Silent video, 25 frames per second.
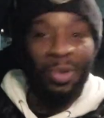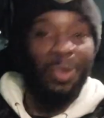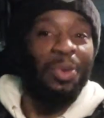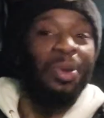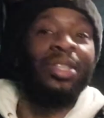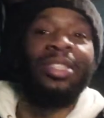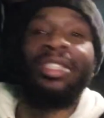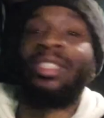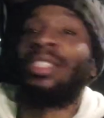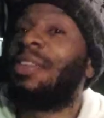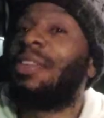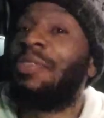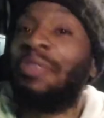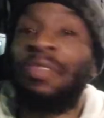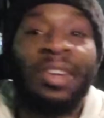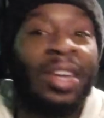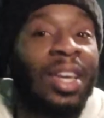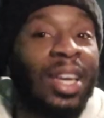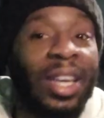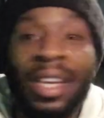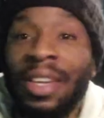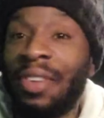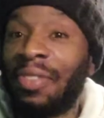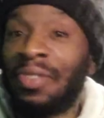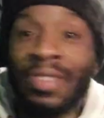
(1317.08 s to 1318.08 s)
3 Chief
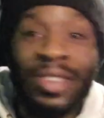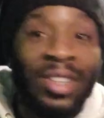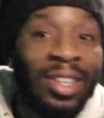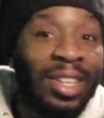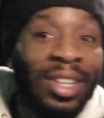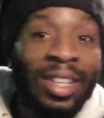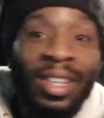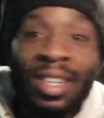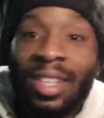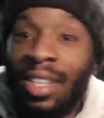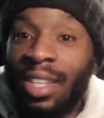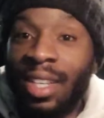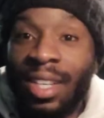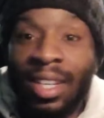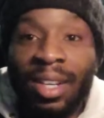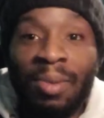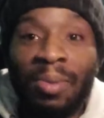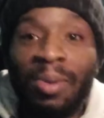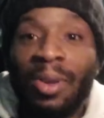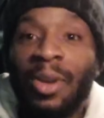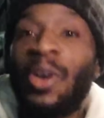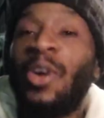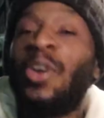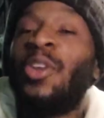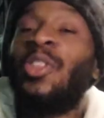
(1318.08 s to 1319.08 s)
Key. Now,
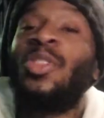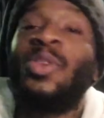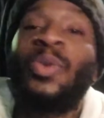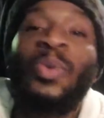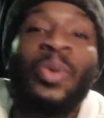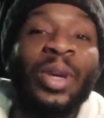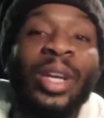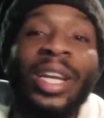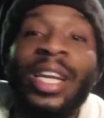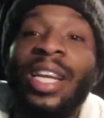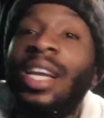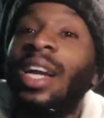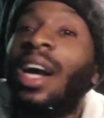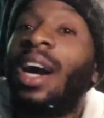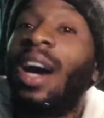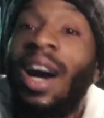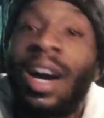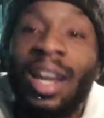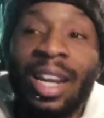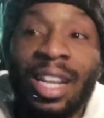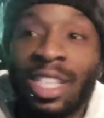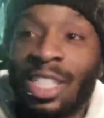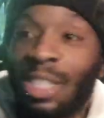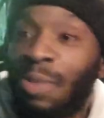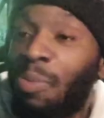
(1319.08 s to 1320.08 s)

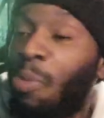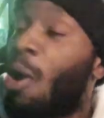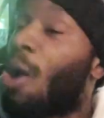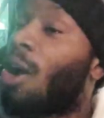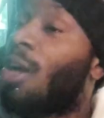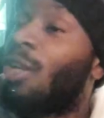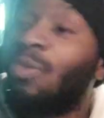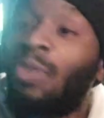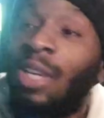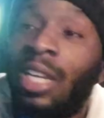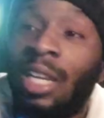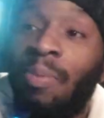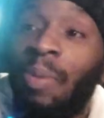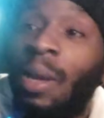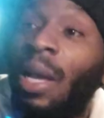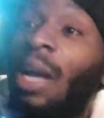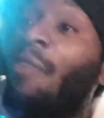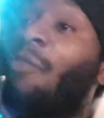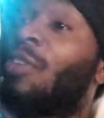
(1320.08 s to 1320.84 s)
300 tomorrow because we got to make